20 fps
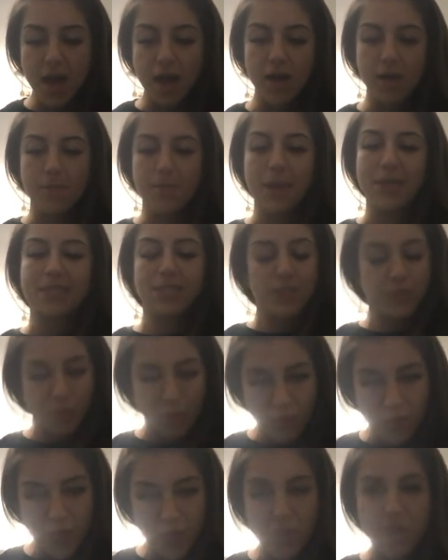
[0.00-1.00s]
Um, I did
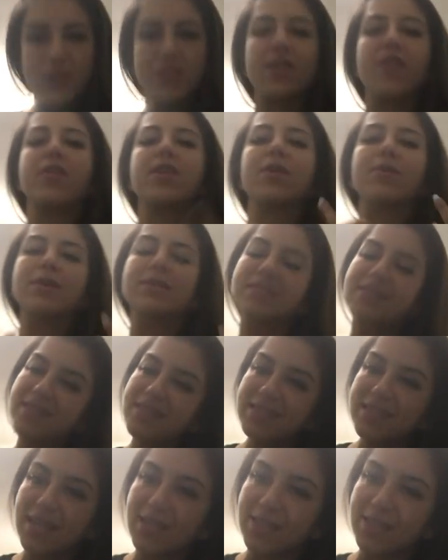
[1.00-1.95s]
12 of those and then I went to this